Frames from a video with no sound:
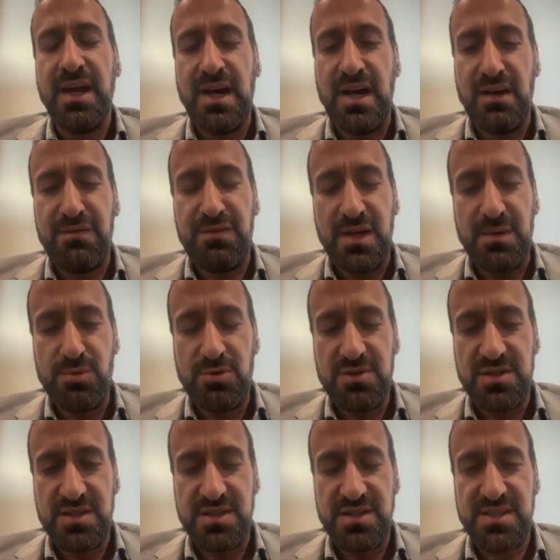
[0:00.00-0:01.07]

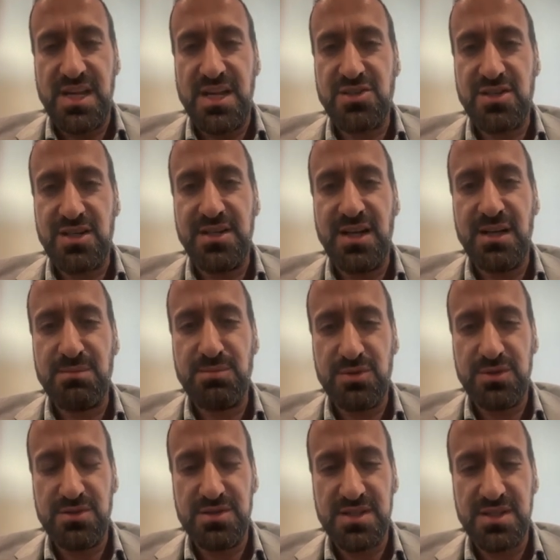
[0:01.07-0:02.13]
fibrosis is actually not
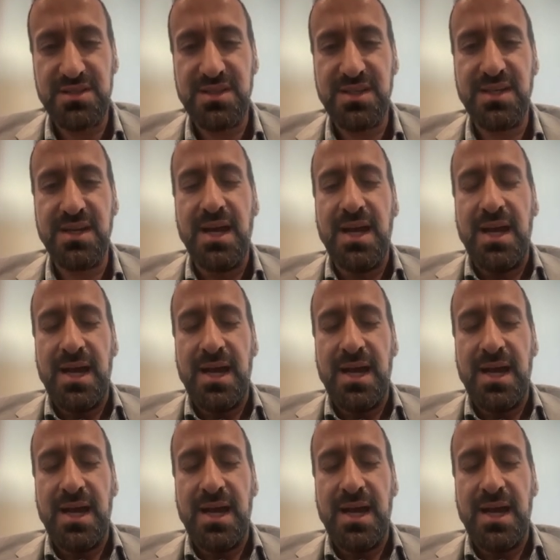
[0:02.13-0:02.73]
produced in the